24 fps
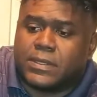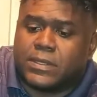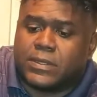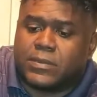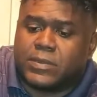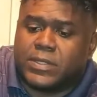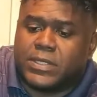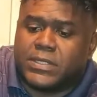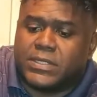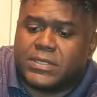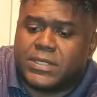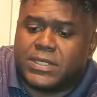The
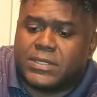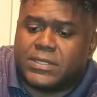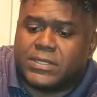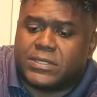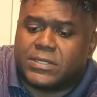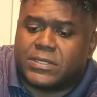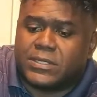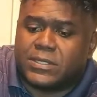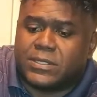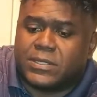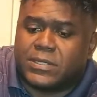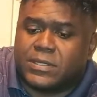reason I
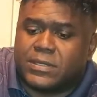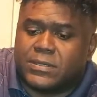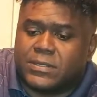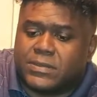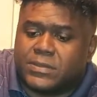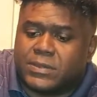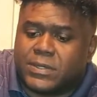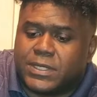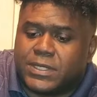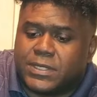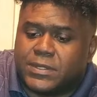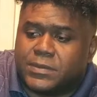just took
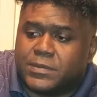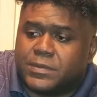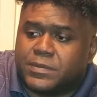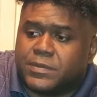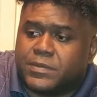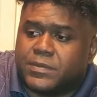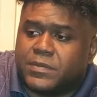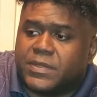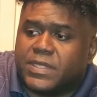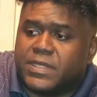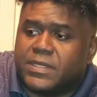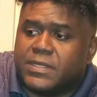this one out
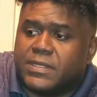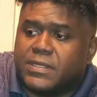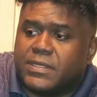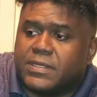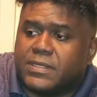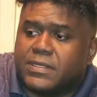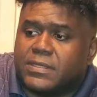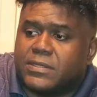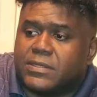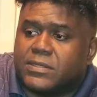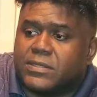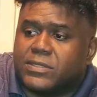
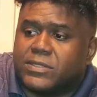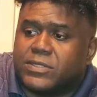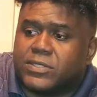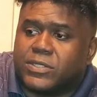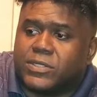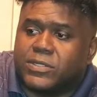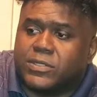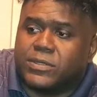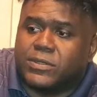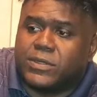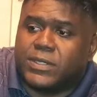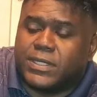is to
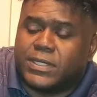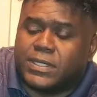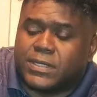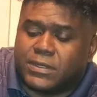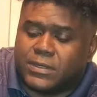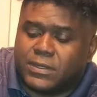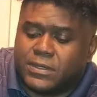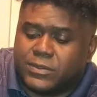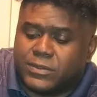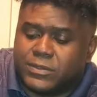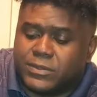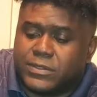show you
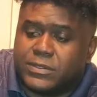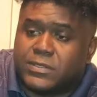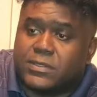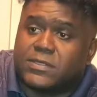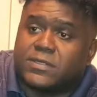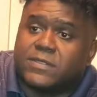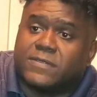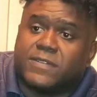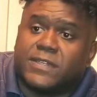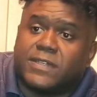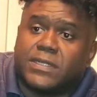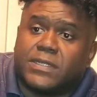that there is
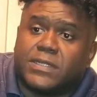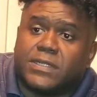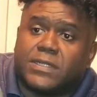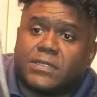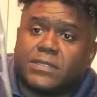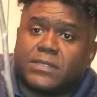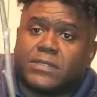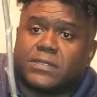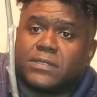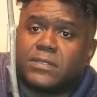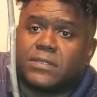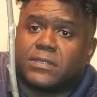this
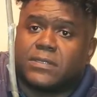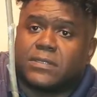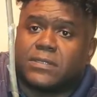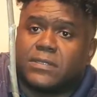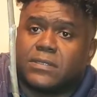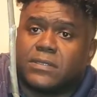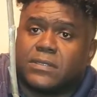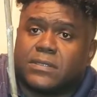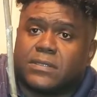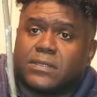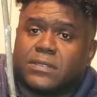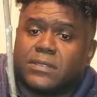fungus
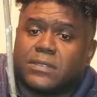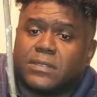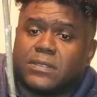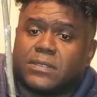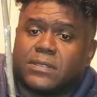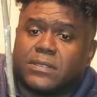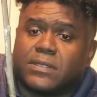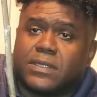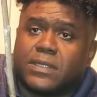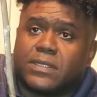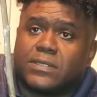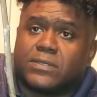
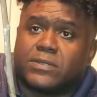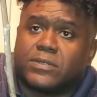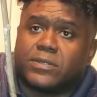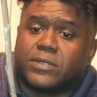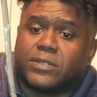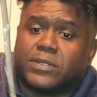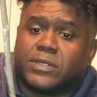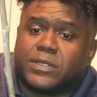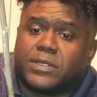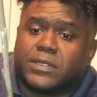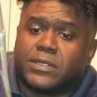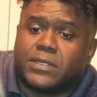that's
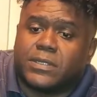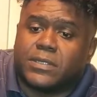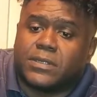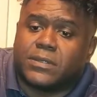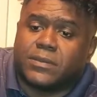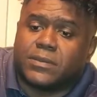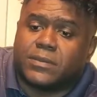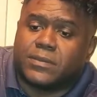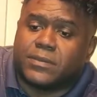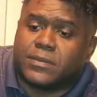growing on it.